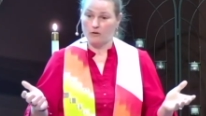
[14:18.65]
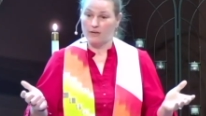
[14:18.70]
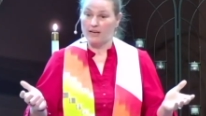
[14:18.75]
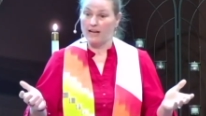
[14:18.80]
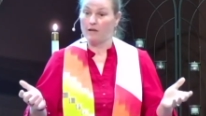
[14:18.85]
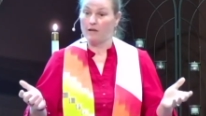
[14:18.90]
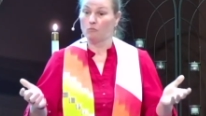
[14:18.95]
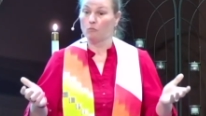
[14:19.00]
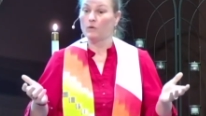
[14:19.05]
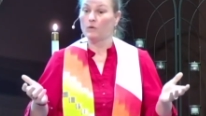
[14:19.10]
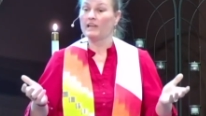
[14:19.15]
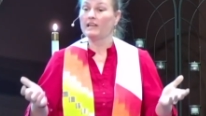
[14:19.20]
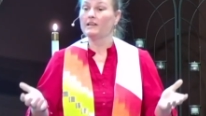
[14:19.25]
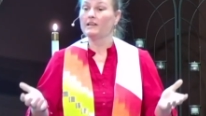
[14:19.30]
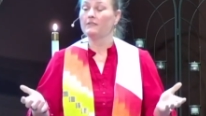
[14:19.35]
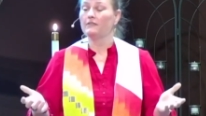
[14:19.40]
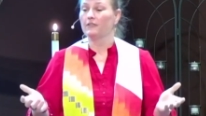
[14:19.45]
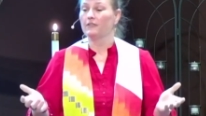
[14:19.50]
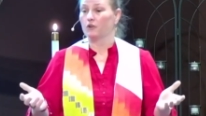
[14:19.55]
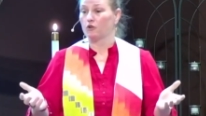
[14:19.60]
and
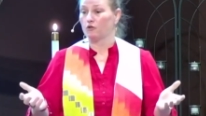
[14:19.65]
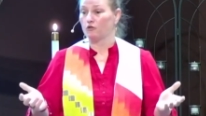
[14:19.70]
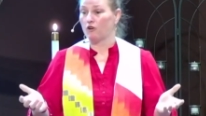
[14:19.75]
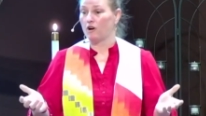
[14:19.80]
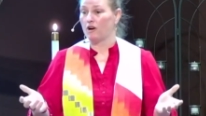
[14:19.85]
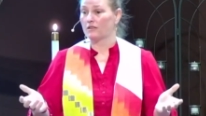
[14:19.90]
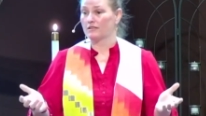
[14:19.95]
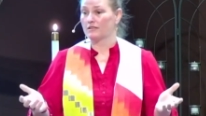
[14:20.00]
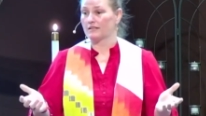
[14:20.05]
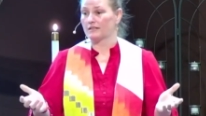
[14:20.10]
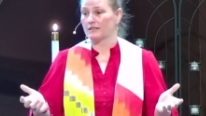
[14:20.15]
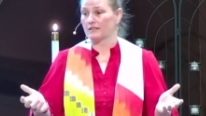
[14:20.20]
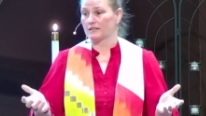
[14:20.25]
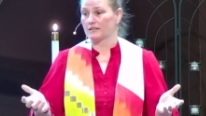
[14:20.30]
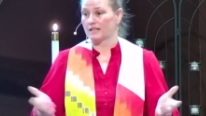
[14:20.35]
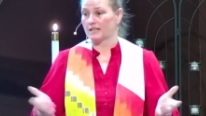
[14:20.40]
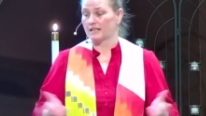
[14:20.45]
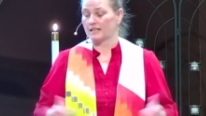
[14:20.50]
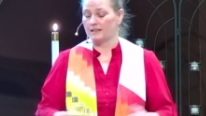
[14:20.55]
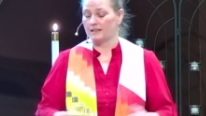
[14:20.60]
we've crossed a
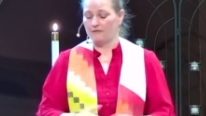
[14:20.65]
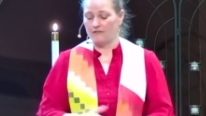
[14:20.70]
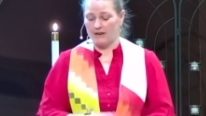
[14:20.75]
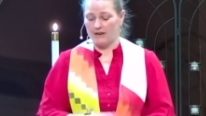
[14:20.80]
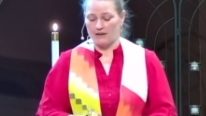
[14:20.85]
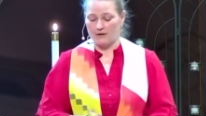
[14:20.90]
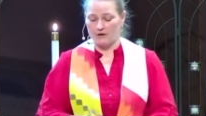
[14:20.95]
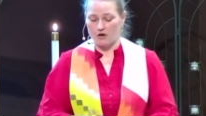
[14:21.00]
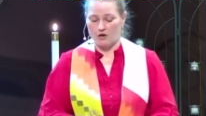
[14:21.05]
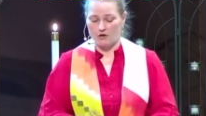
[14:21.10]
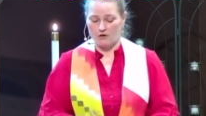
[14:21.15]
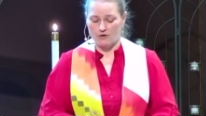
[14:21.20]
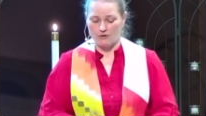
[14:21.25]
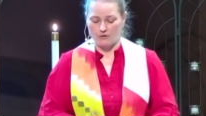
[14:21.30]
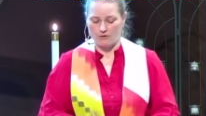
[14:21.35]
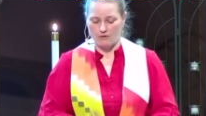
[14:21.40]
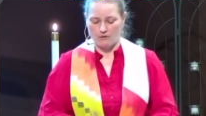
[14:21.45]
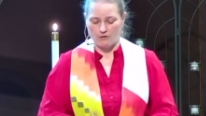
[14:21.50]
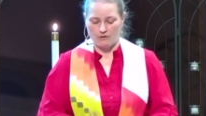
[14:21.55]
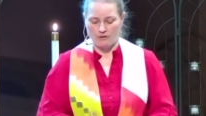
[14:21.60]
significant hurdle.